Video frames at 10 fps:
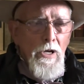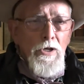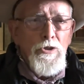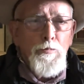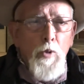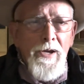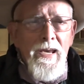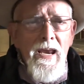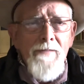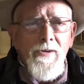spread
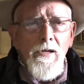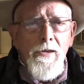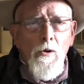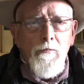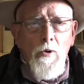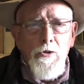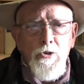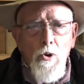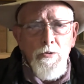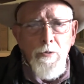evenly over a
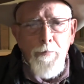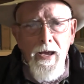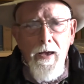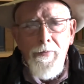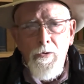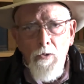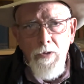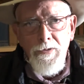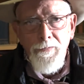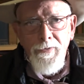chosen path
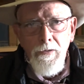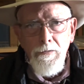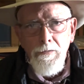across the field.